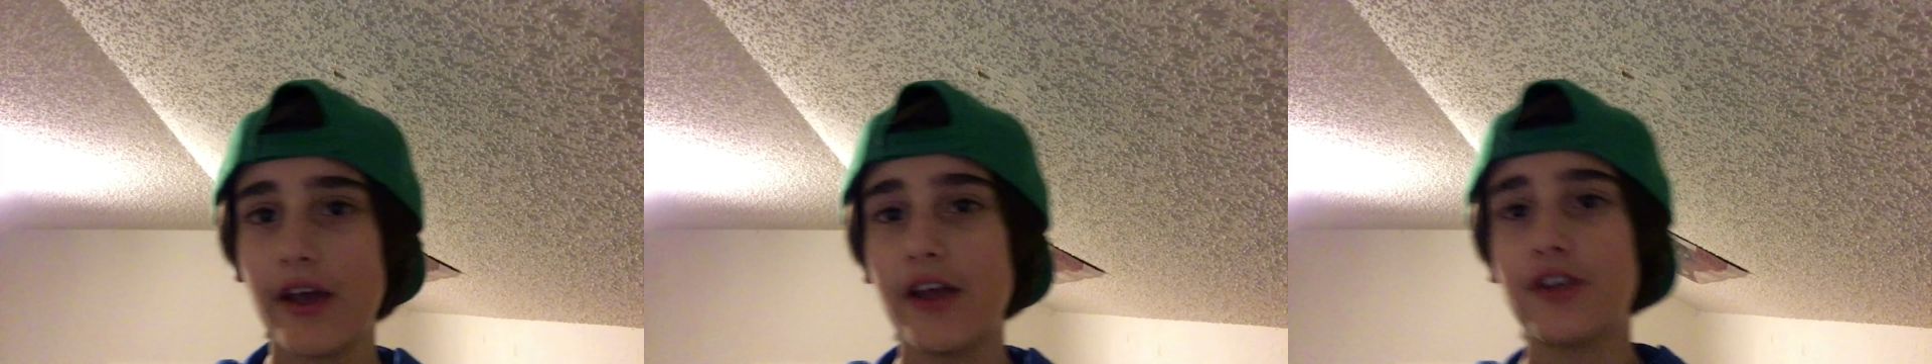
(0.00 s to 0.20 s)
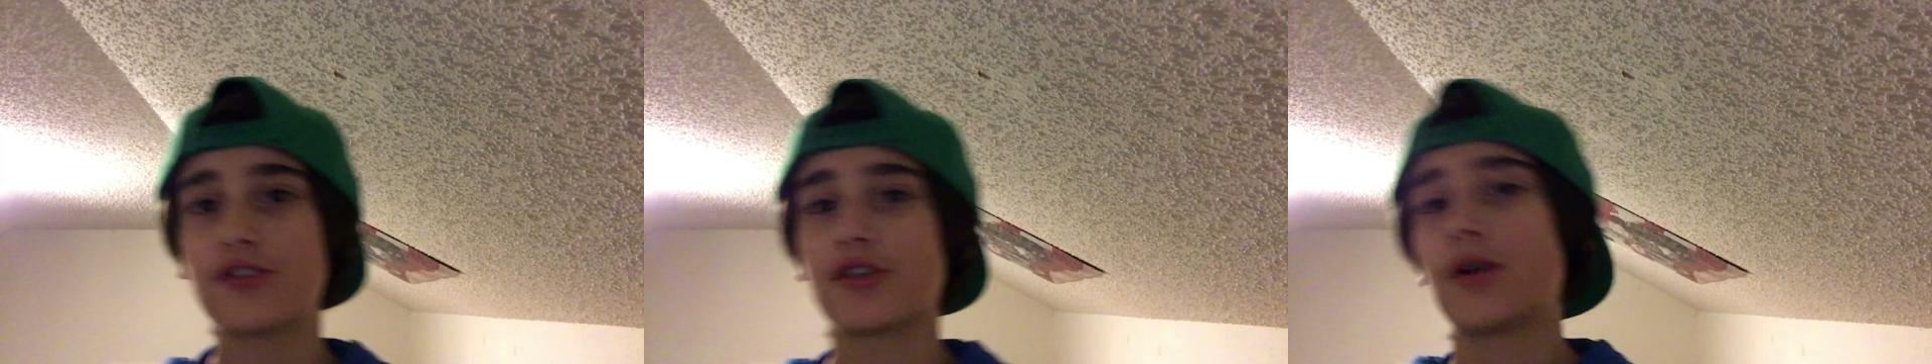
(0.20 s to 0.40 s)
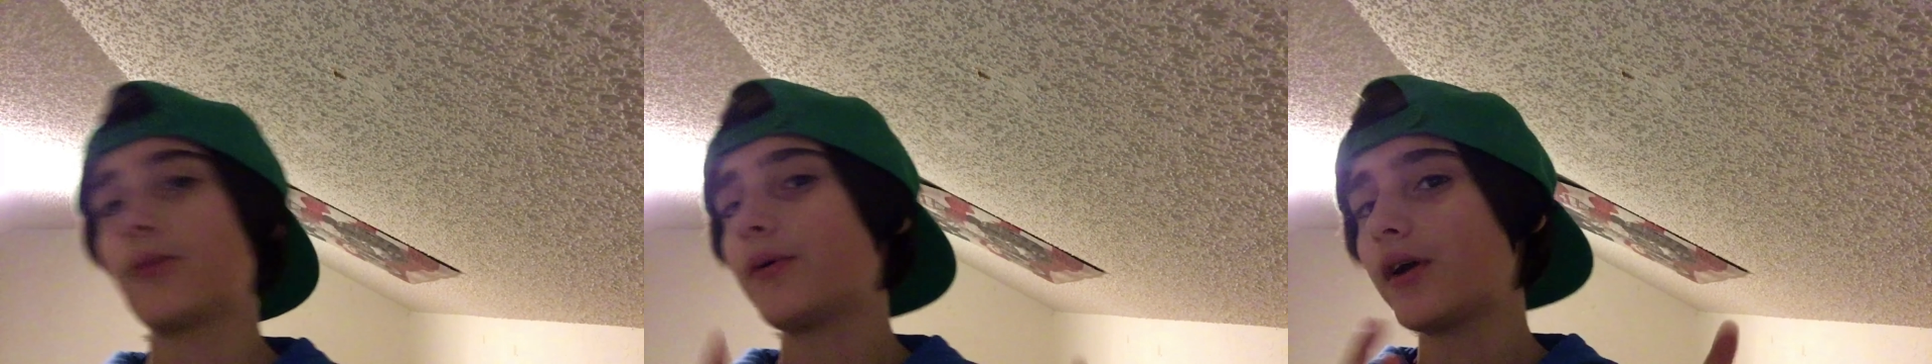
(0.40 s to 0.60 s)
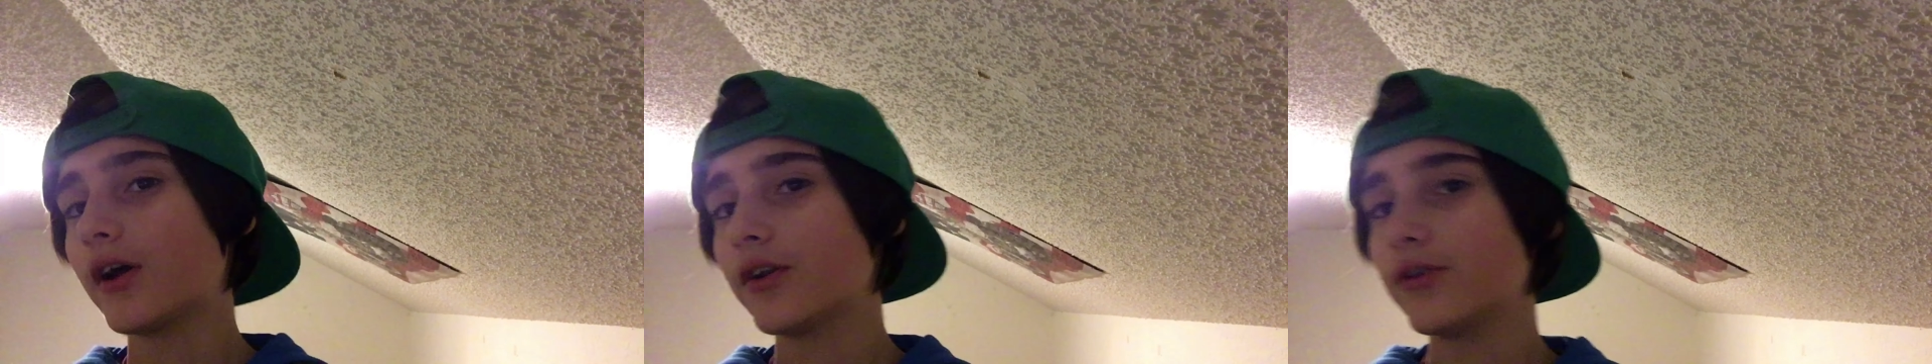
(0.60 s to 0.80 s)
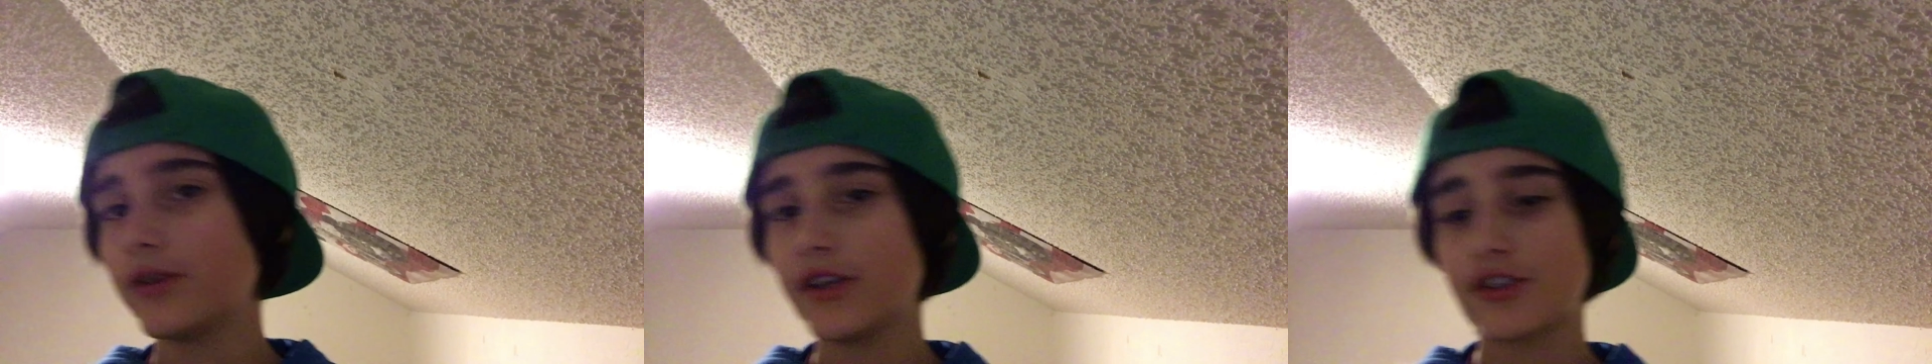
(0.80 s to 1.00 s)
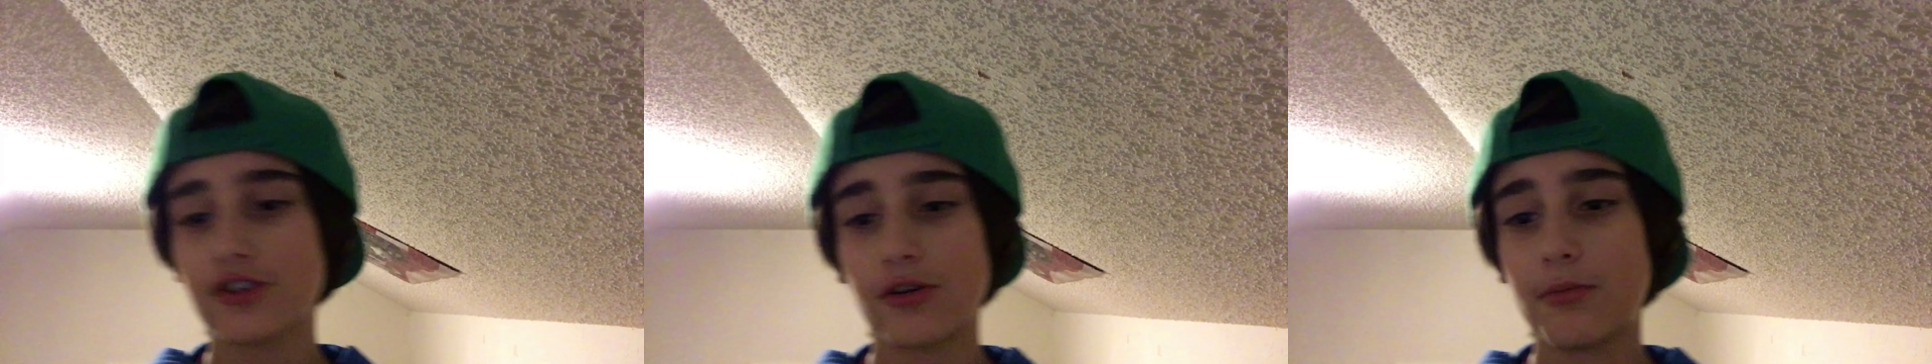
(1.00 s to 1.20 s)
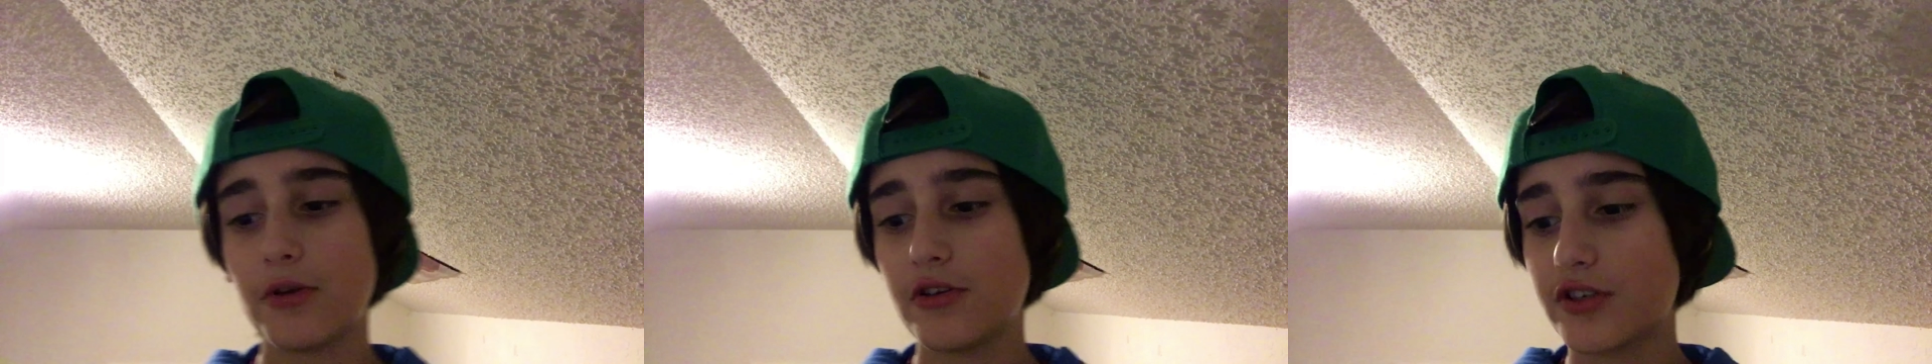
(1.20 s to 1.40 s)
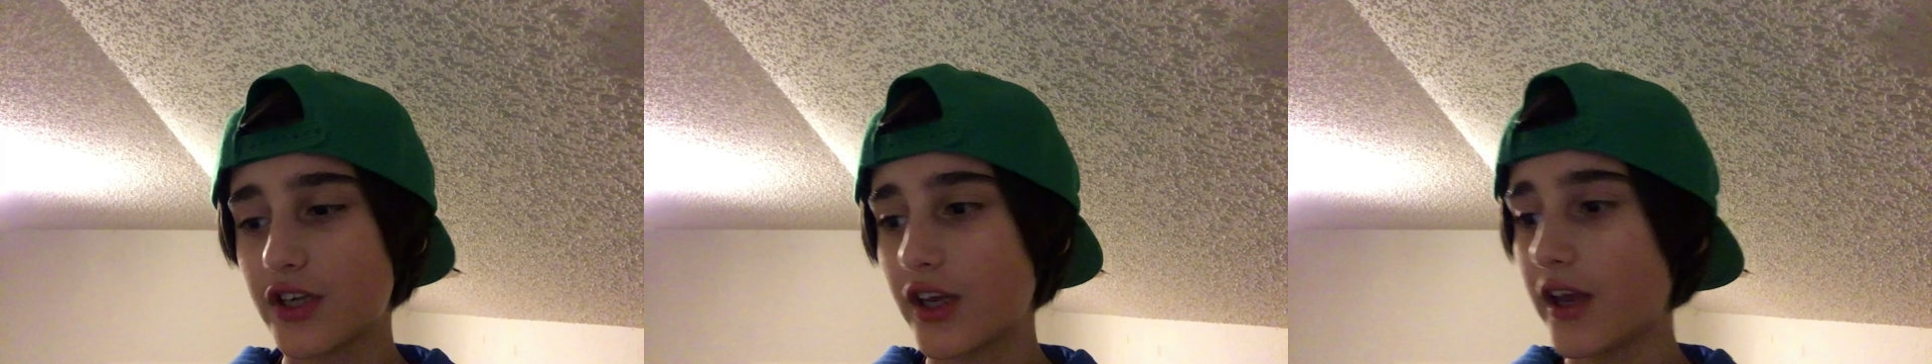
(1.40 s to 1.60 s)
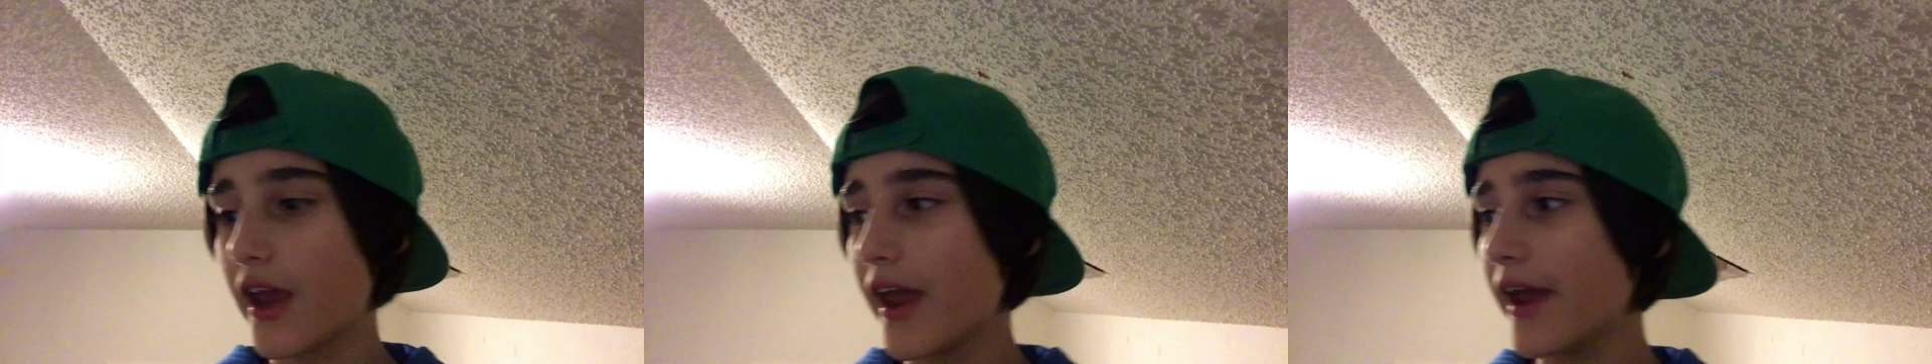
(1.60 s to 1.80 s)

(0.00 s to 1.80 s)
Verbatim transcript: intro, we got new intro music,